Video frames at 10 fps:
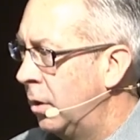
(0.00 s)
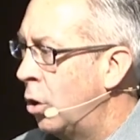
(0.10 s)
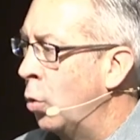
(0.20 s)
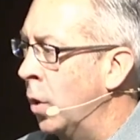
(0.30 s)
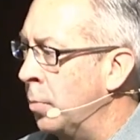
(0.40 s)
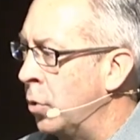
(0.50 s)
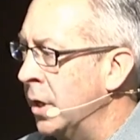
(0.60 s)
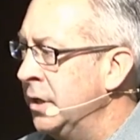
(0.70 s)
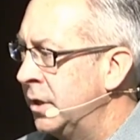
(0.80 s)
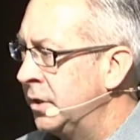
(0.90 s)
what
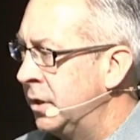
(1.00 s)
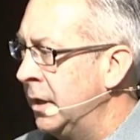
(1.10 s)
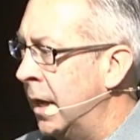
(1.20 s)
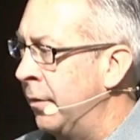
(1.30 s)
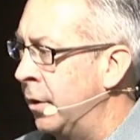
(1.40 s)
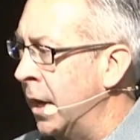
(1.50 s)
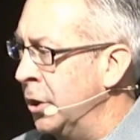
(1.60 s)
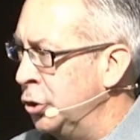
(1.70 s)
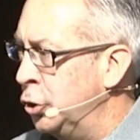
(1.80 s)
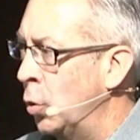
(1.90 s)
brings us together and
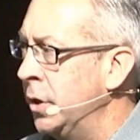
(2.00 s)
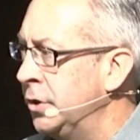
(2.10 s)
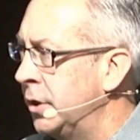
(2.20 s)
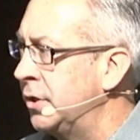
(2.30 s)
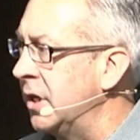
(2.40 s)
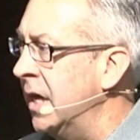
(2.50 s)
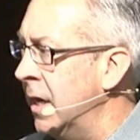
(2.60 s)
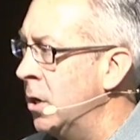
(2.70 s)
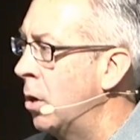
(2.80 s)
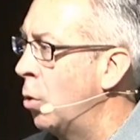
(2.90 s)
joins us
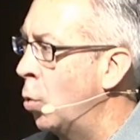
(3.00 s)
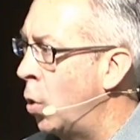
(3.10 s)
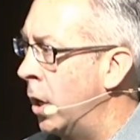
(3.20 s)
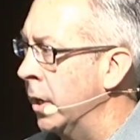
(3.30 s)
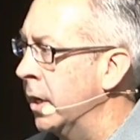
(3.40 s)
in one